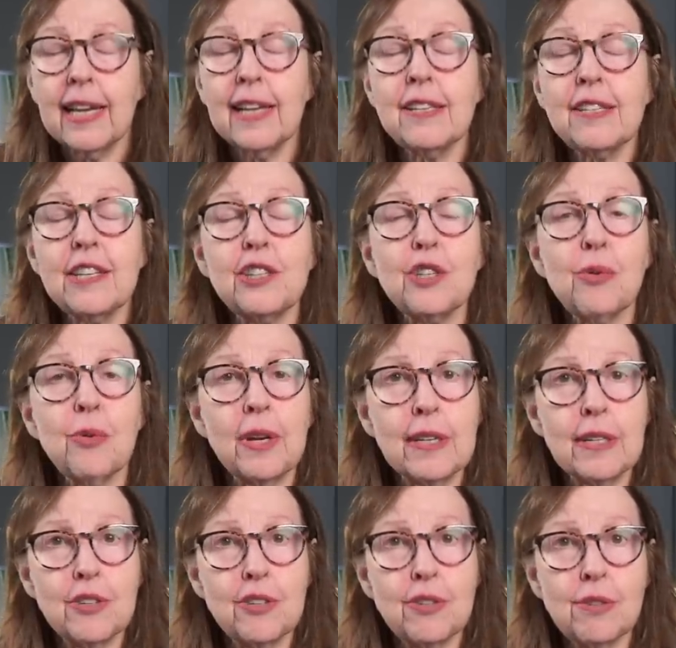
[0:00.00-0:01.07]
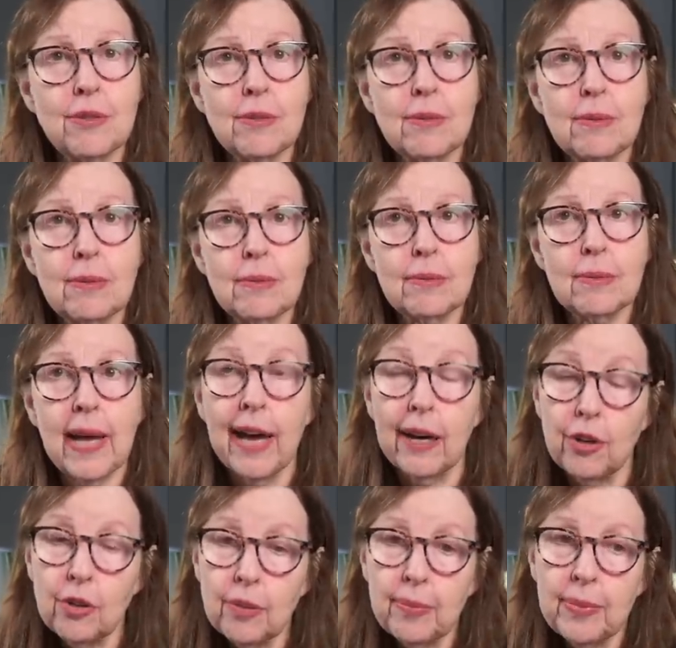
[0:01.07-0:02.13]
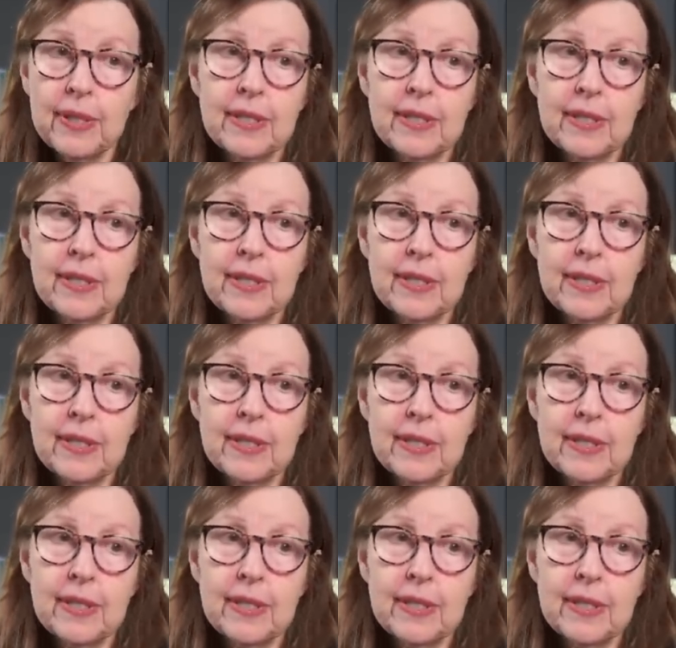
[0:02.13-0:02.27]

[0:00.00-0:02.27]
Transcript: is this going to help?